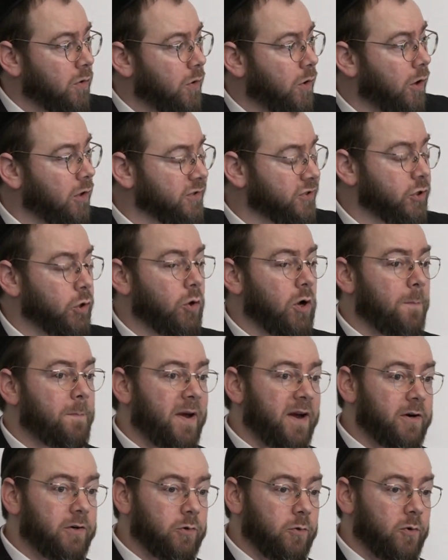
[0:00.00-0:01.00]
Also, a
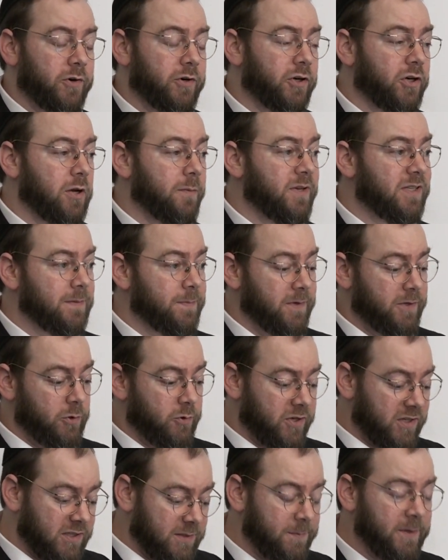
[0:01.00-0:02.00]
parent order could be split. You
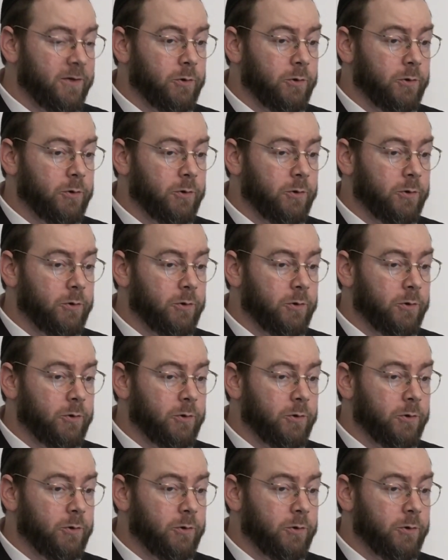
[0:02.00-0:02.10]
can split